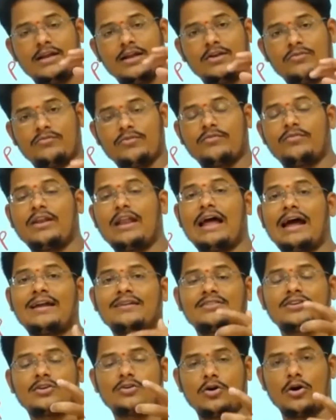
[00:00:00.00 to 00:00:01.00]
we will add
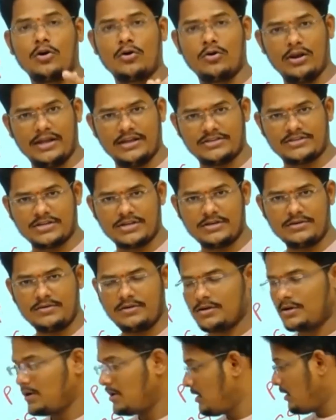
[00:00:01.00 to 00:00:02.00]
the coagulation.
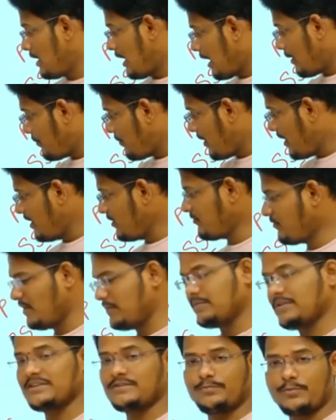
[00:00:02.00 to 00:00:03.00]
Apart from
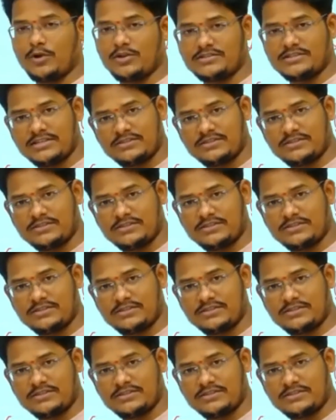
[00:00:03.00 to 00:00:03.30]
this process,